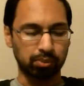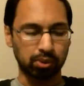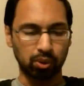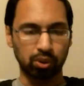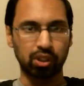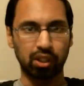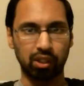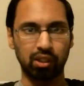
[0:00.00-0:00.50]
So
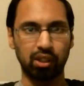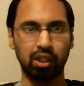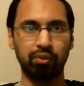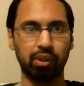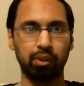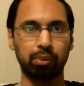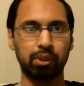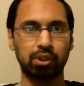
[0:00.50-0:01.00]

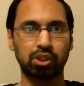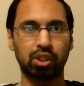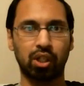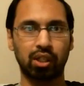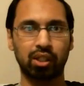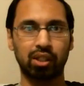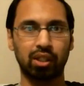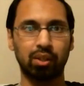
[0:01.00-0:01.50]
even Ibn
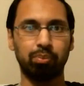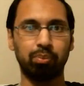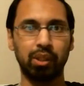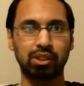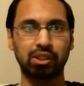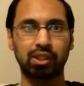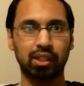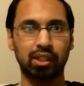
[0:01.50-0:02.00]
Ishaq
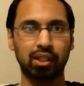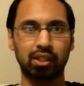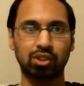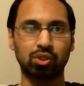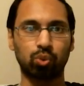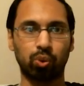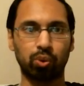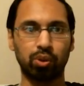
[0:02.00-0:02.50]
admits that that
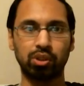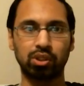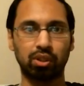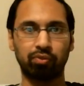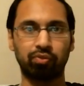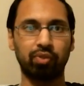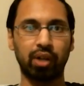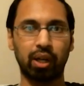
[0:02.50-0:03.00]
story is
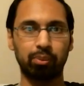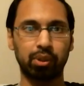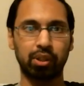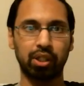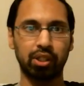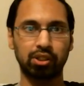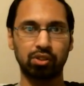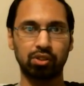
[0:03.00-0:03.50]
a
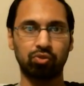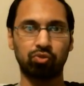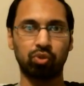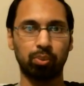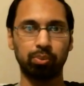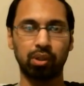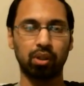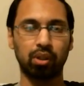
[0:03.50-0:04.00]
fabrication
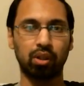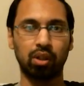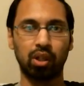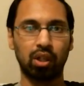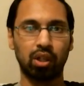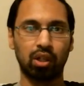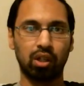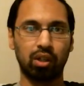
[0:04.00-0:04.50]
from
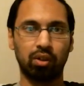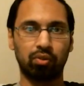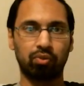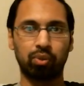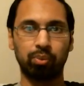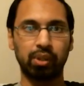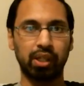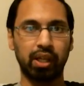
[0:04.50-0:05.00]

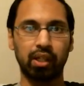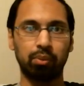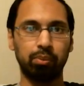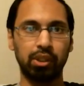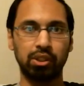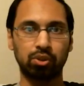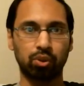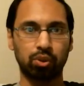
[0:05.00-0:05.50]
the
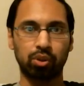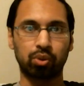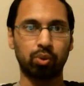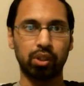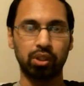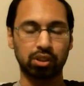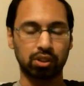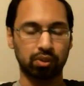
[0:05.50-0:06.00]
enemies, or the
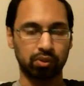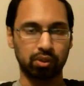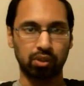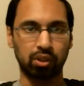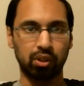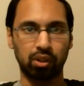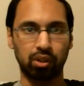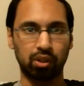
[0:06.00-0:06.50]
critics of
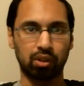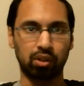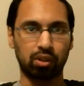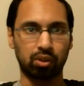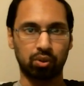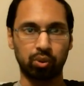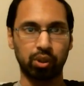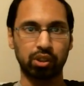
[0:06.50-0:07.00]

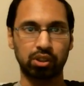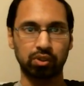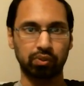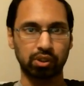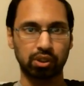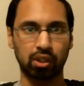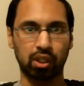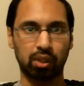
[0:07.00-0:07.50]

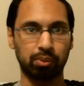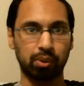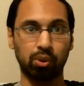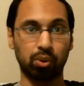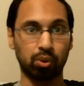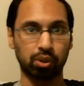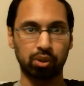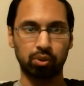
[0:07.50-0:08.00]
Islam, the
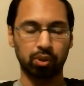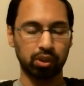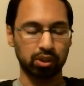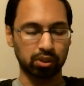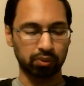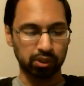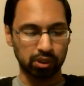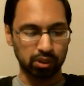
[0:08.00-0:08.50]
early
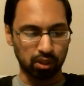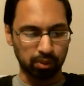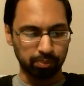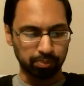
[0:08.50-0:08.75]
critics of Islam.